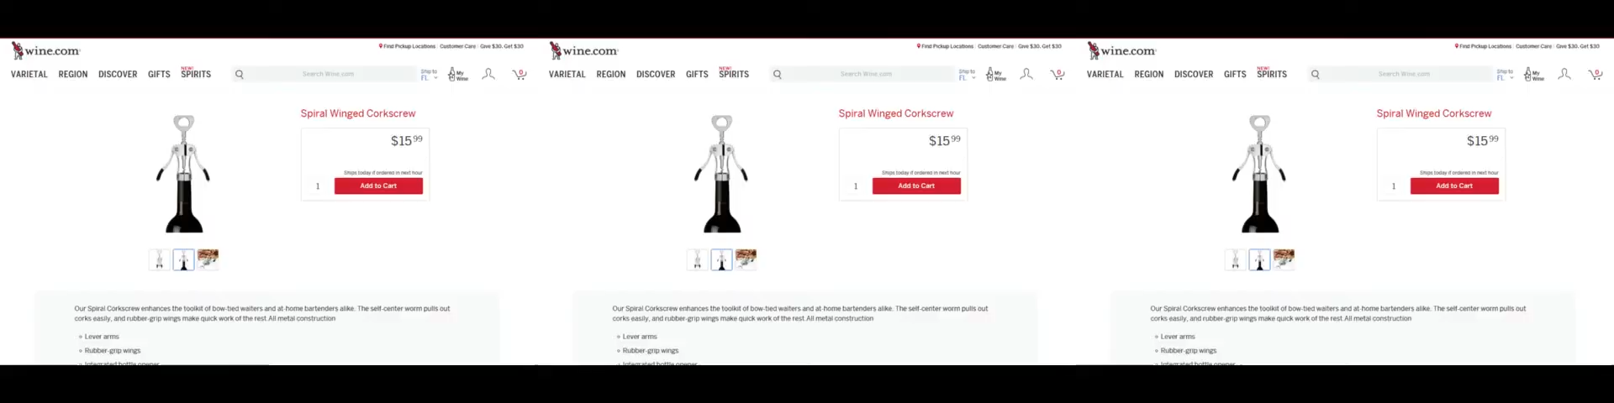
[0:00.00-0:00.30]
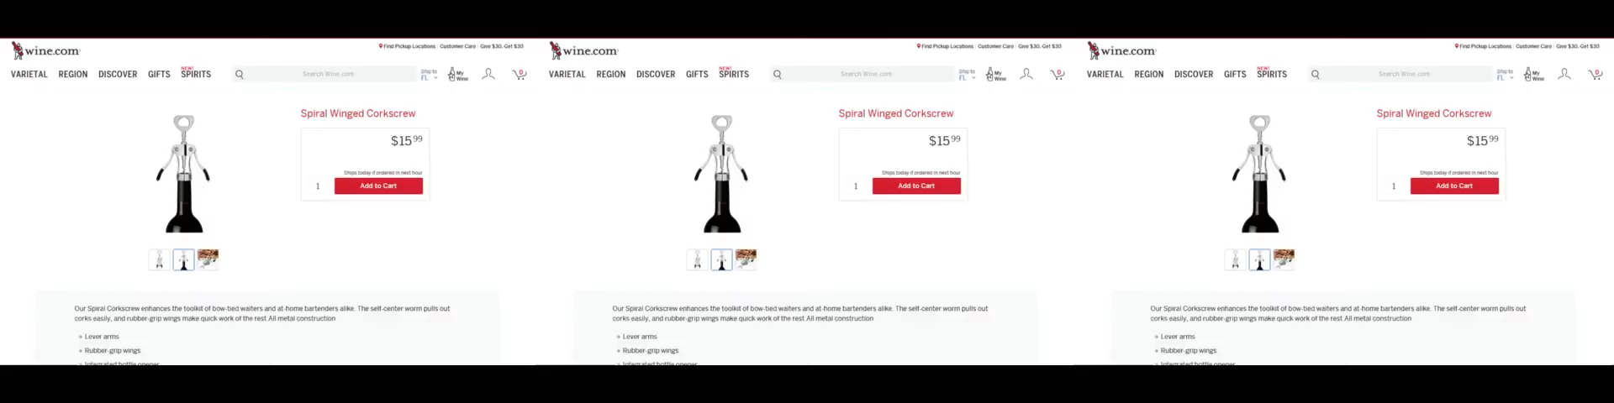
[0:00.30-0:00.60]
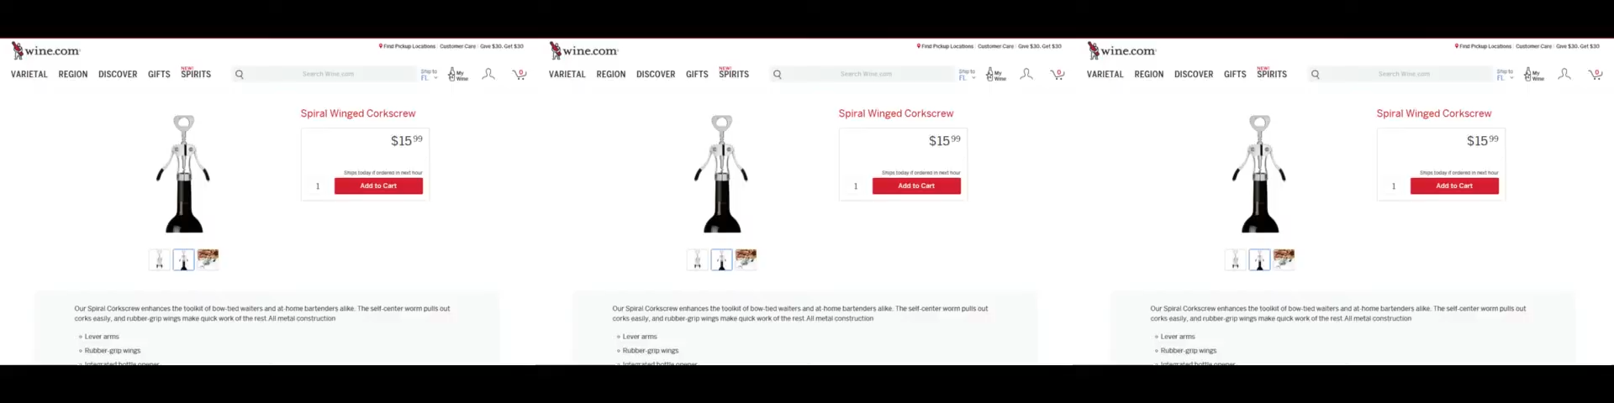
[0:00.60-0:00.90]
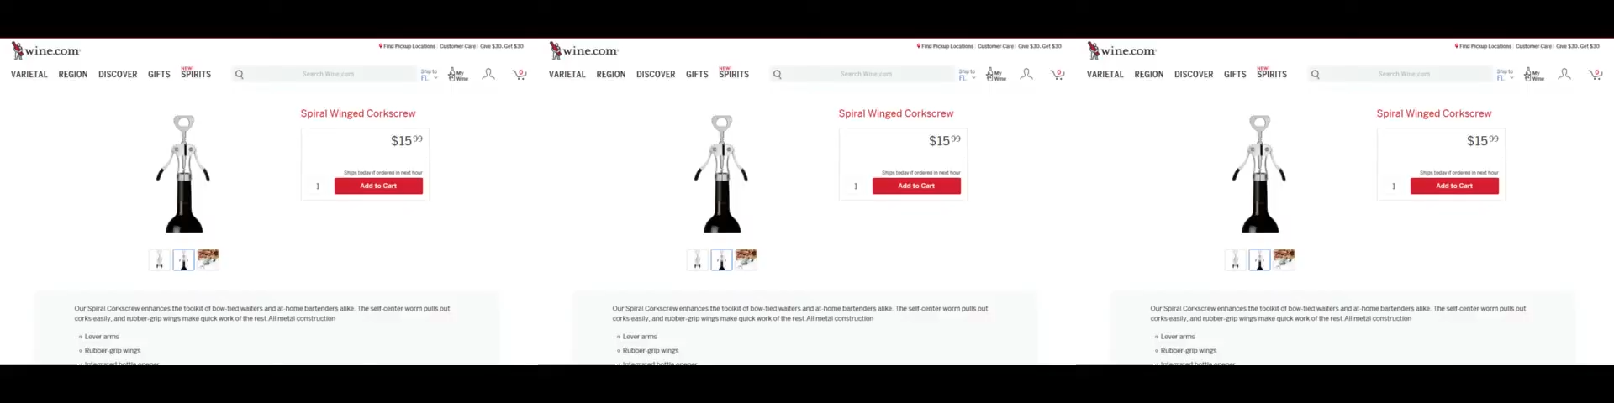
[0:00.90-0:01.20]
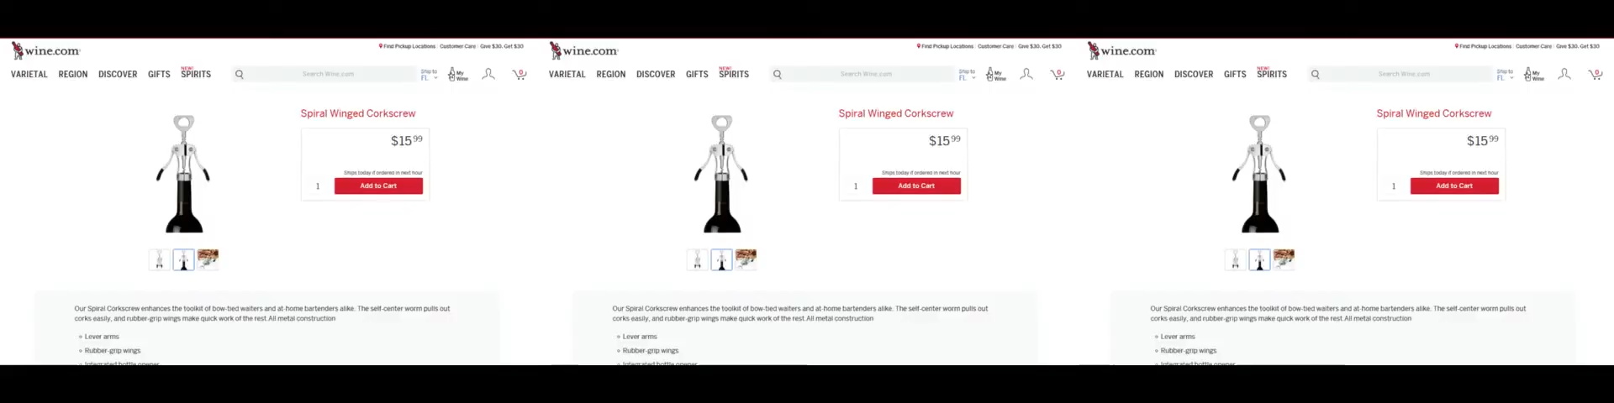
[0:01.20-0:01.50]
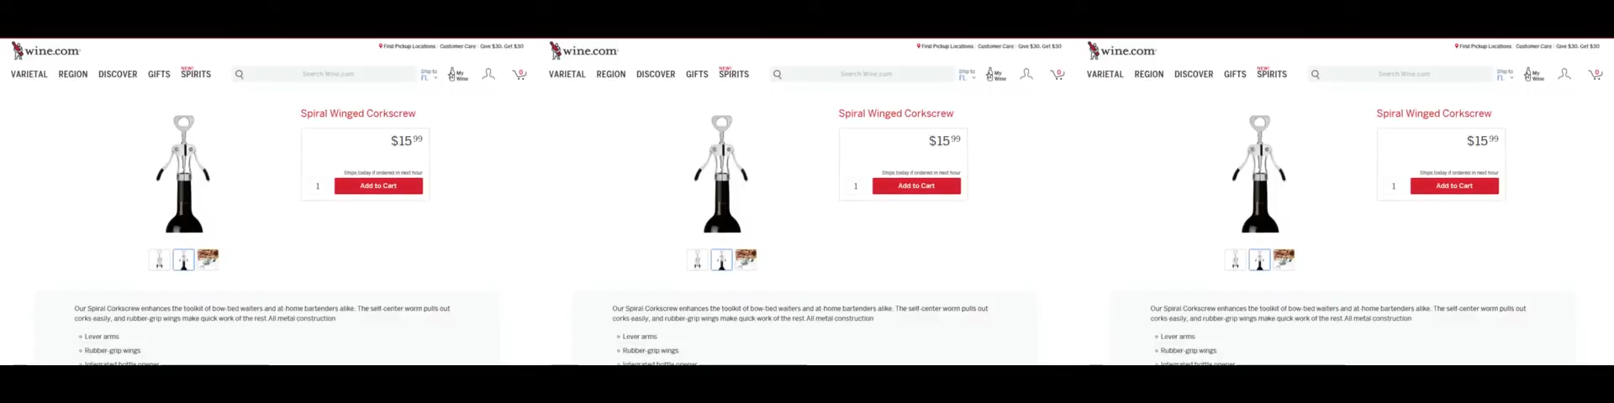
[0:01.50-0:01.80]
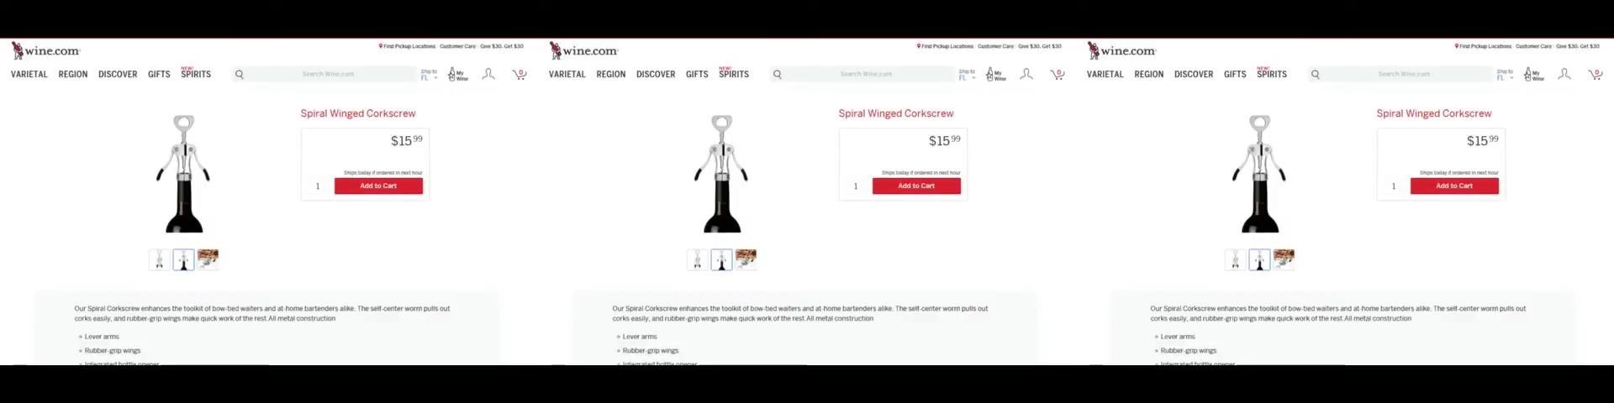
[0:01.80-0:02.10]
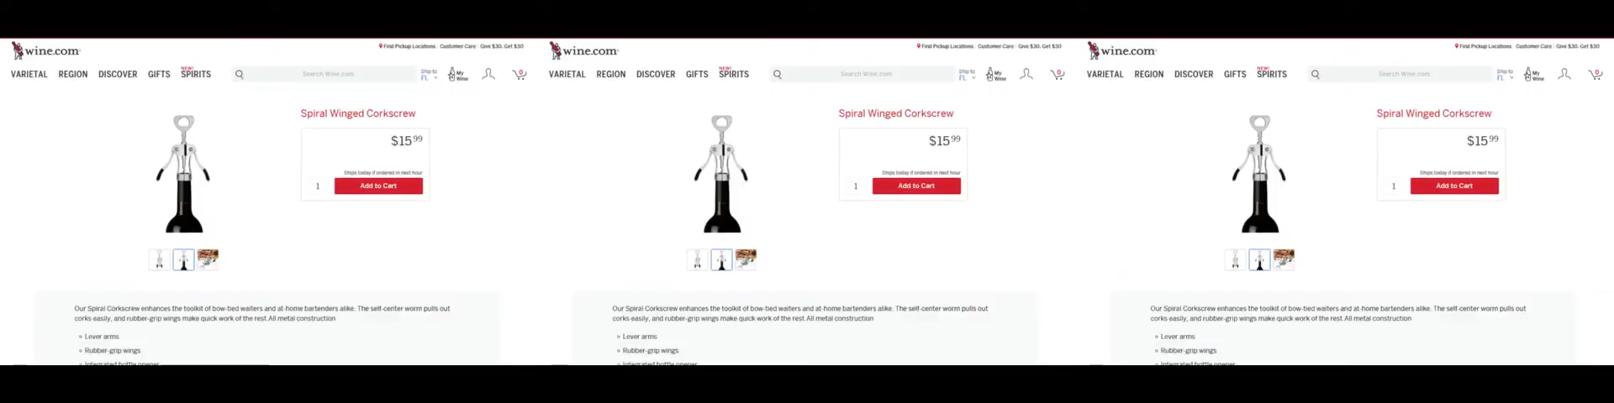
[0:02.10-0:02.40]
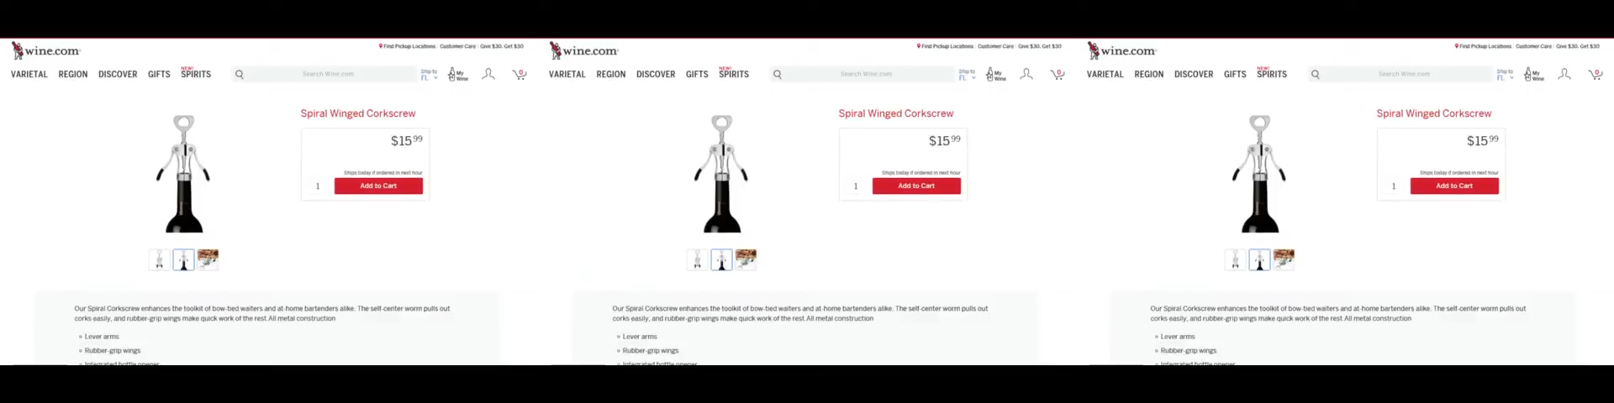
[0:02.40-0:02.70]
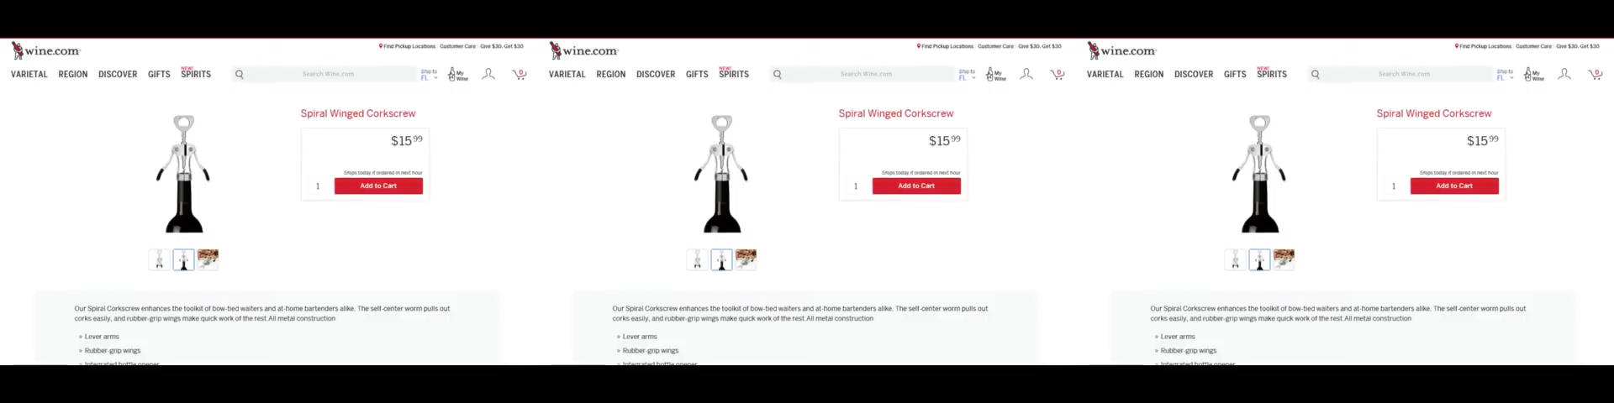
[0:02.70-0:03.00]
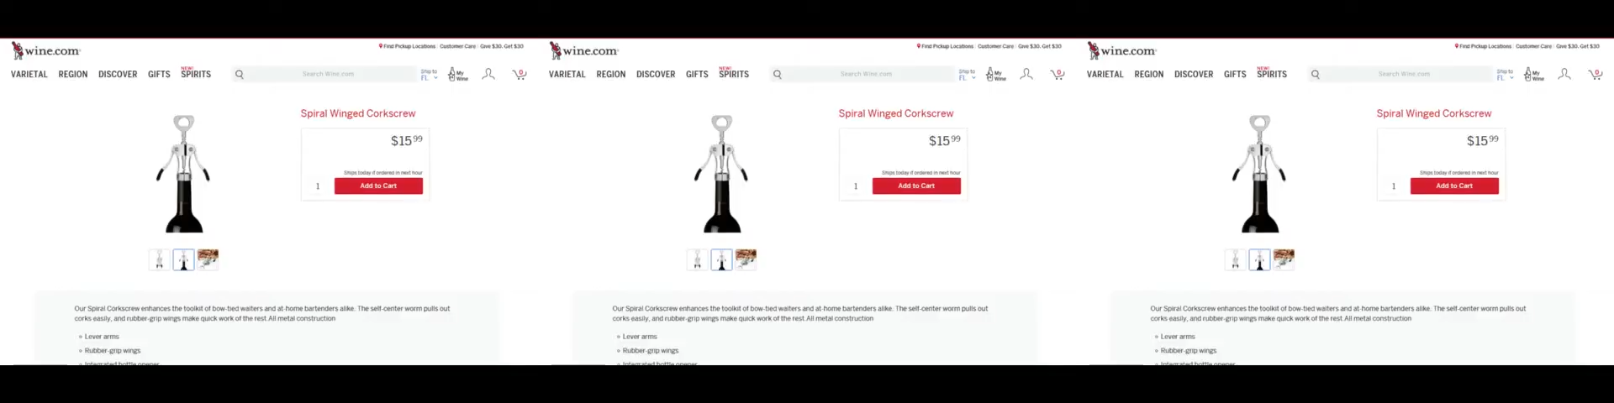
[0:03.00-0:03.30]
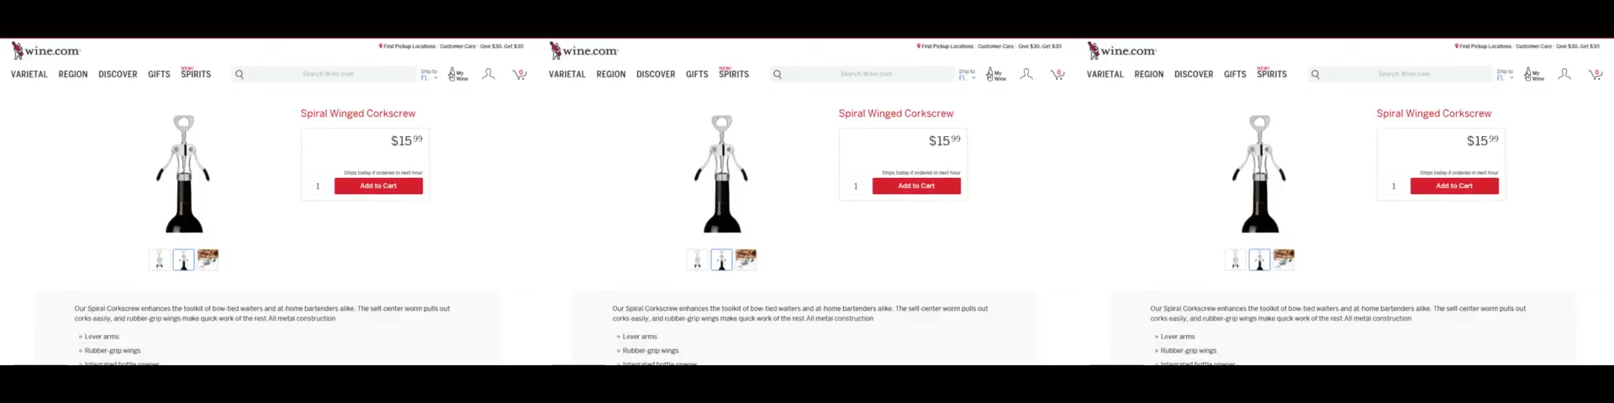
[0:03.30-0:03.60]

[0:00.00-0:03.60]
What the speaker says: Nobody's mouth can be seen.